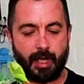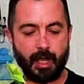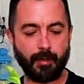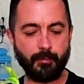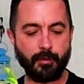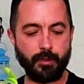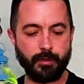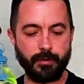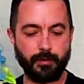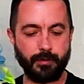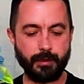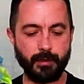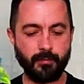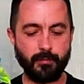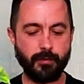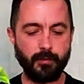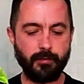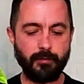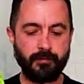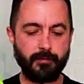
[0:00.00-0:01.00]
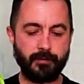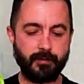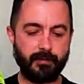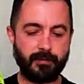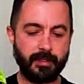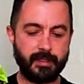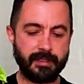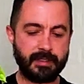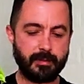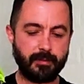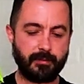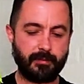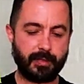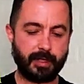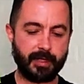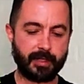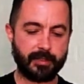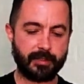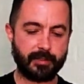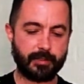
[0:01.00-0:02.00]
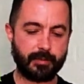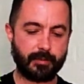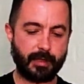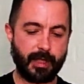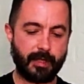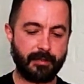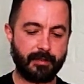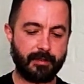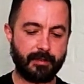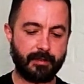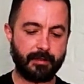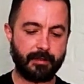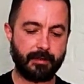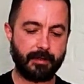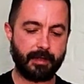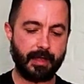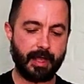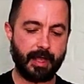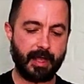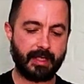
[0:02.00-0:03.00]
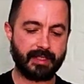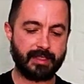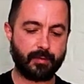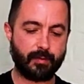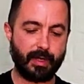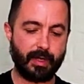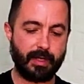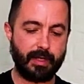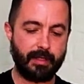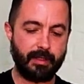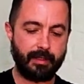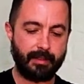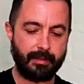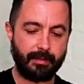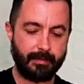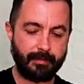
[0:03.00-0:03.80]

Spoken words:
I'm gonna remove this branch right here as well,